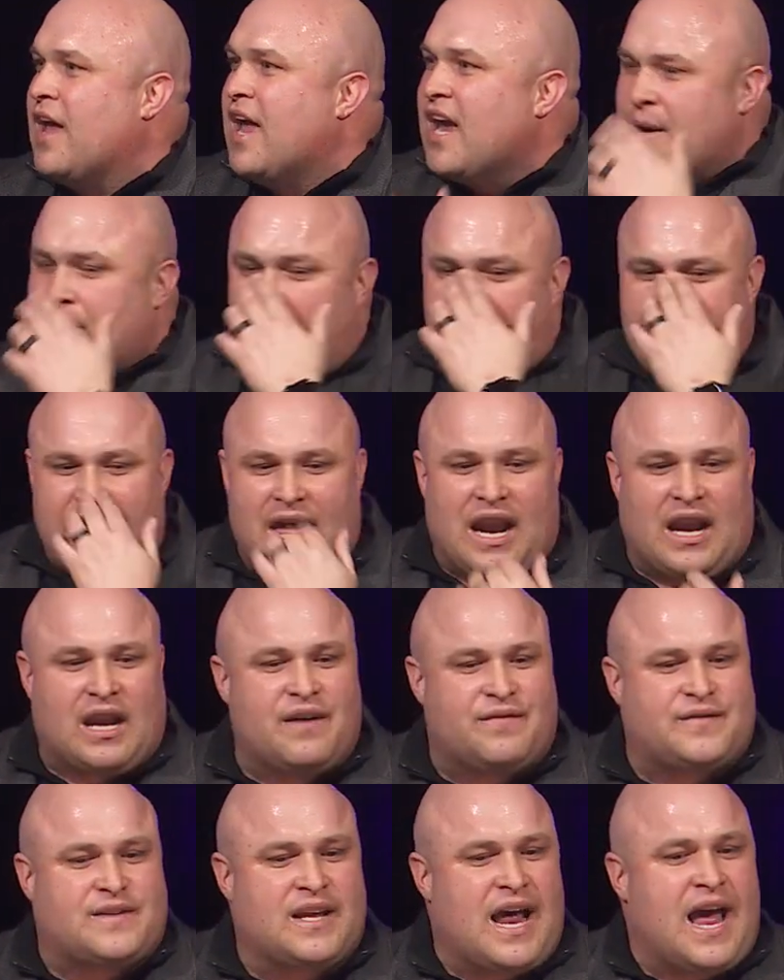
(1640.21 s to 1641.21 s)
Come on, we got to
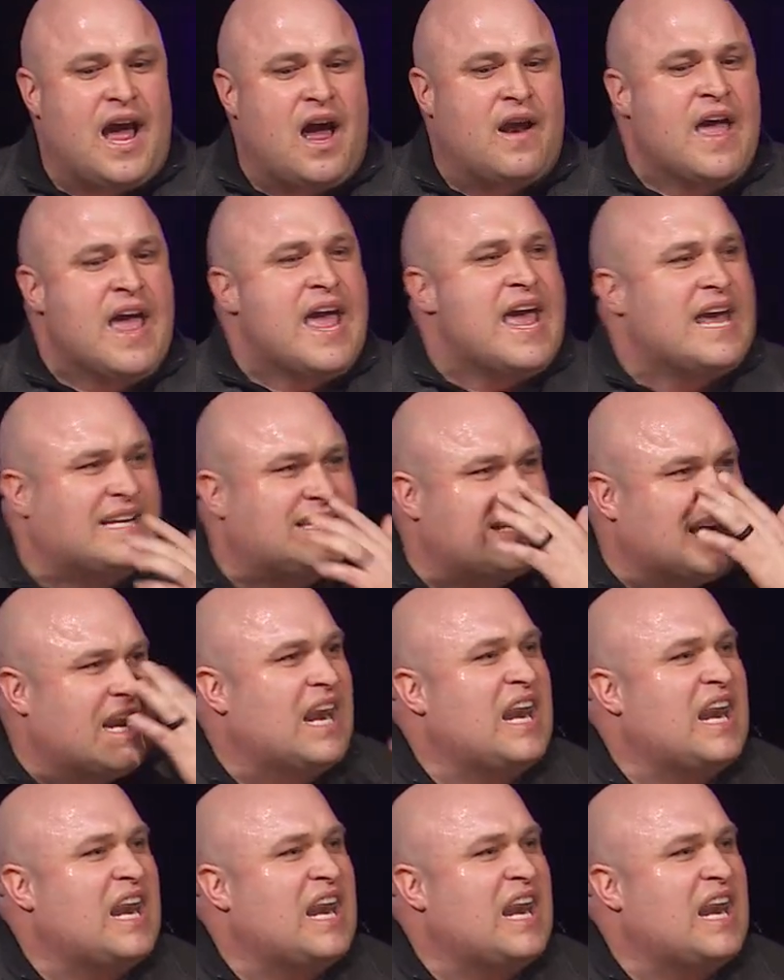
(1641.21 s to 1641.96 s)
lift it out. He said,